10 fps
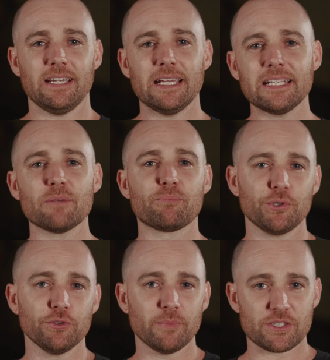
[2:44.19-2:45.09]
Any
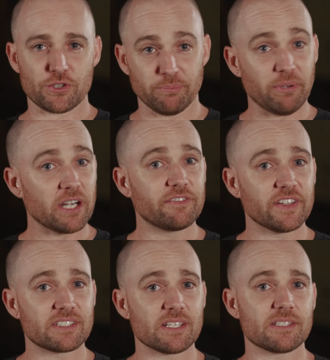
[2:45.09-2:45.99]
improvements or bug
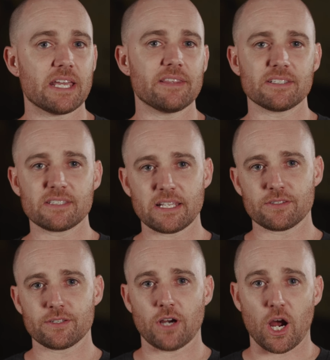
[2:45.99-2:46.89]
fixes in the
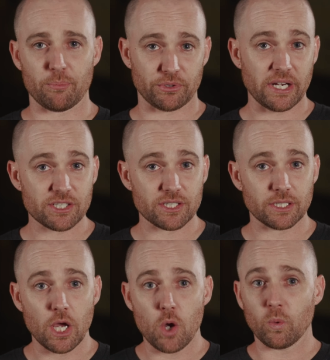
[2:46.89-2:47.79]
sensor
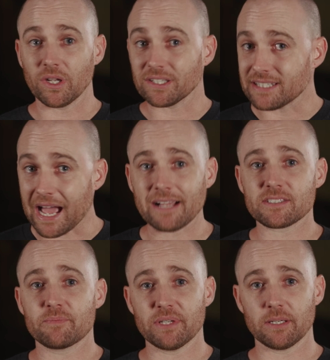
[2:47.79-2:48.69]
operation will
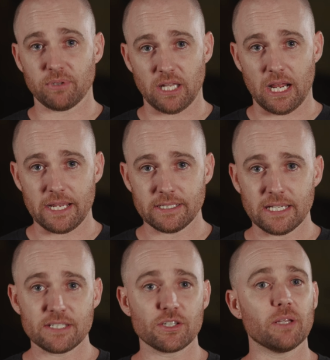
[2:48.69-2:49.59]
not be applied
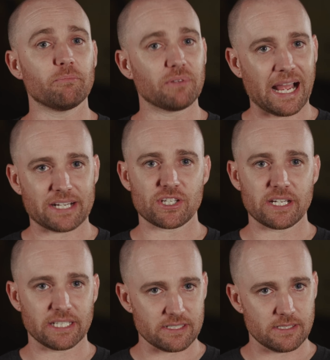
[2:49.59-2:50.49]
until a black
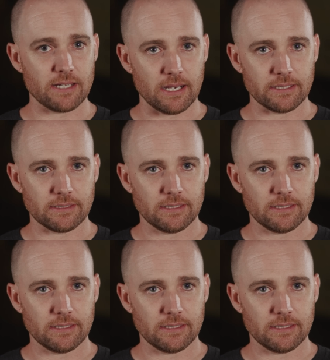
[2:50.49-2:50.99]
shading is done.